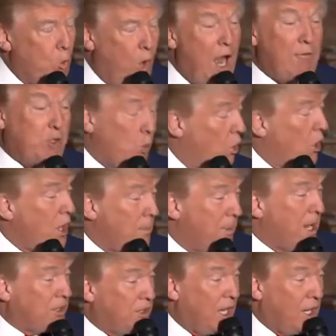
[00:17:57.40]
We'll have to worry
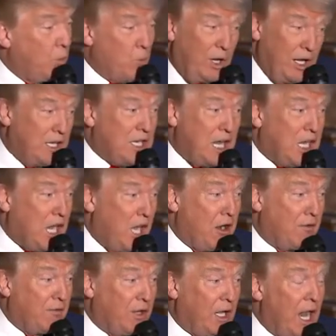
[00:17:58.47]
about that. We're going to take
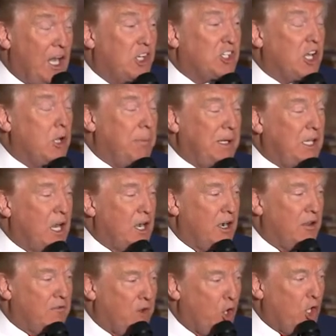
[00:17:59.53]
care of it. And it's going to be done
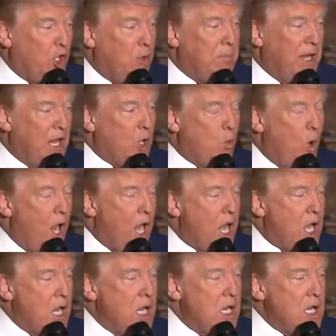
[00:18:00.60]
in a very humane
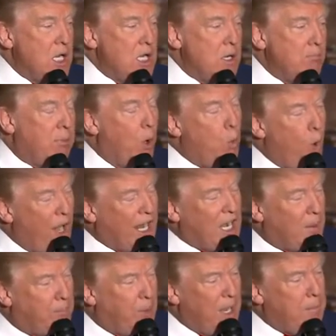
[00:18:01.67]
way. But we're
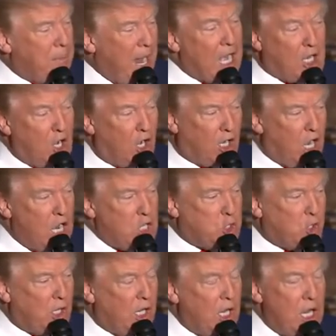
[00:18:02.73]
going to bring back our
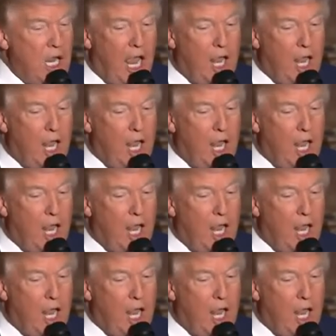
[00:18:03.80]
country.